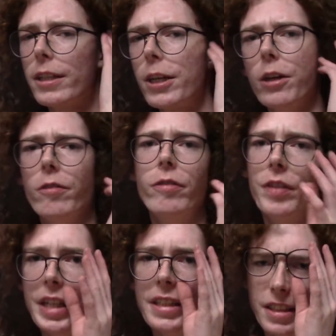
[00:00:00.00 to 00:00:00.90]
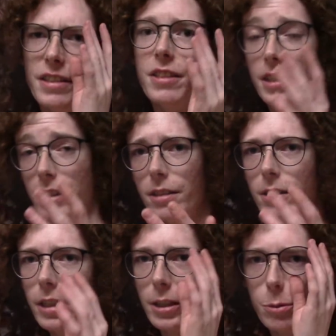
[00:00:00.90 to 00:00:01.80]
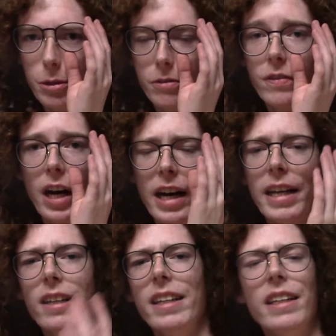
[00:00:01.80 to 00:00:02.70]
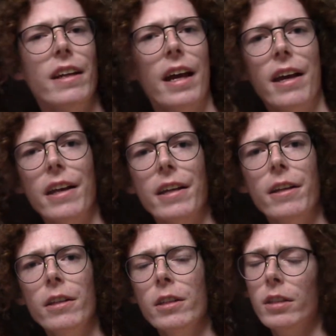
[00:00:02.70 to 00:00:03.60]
conveniences that you would find in